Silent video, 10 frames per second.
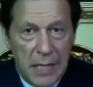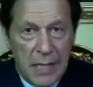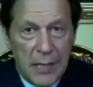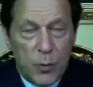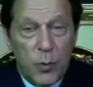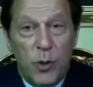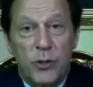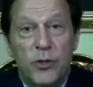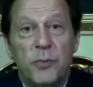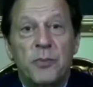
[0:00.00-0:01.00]
We
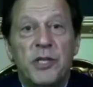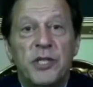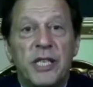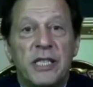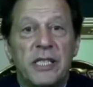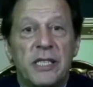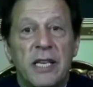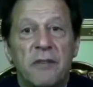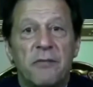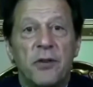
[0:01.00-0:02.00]
also appreciate the
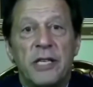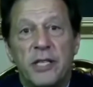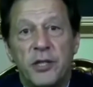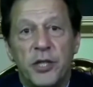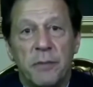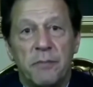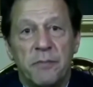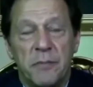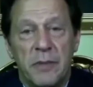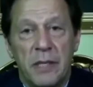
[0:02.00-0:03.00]
skillful leadership
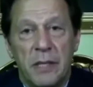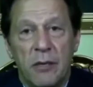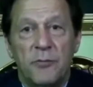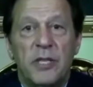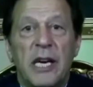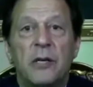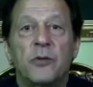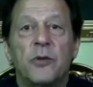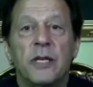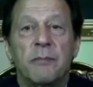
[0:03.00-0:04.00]
of the
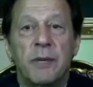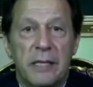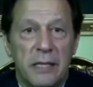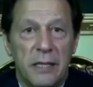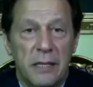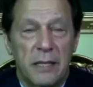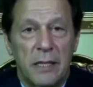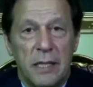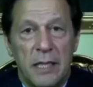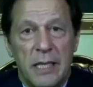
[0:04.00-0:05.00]
outgoing President,
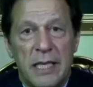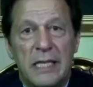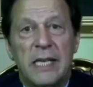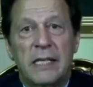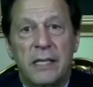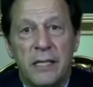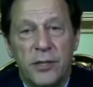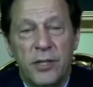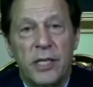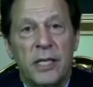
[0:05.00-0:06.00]
His
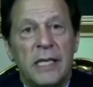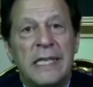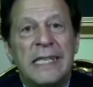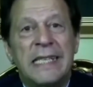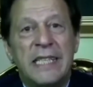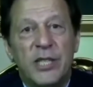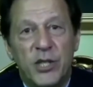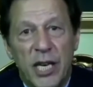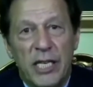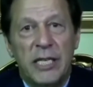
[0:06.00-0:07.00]
Excellency
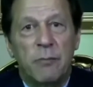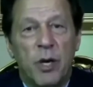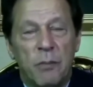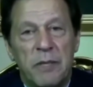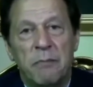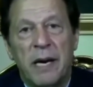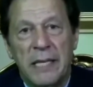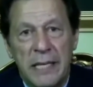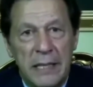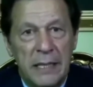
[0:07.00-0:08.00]
Tijani Mohammad
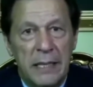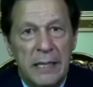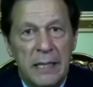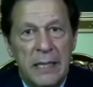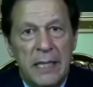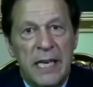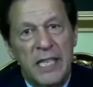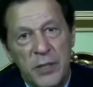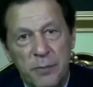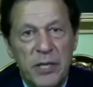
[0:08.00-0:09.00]
Bande,
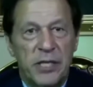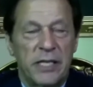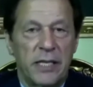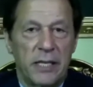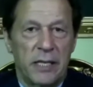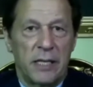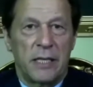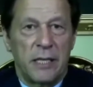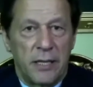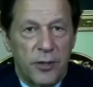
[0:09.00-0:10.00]
especially
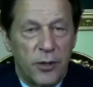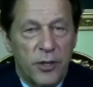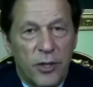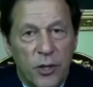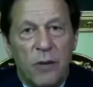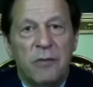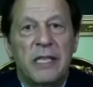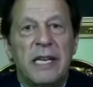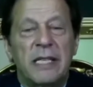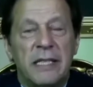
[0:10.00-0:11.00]
during the
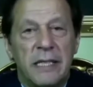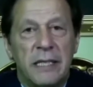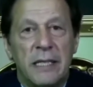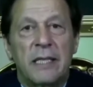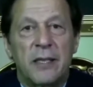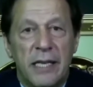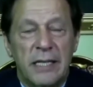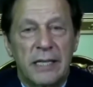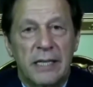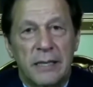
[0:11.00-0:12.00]
COVID-19 crisis.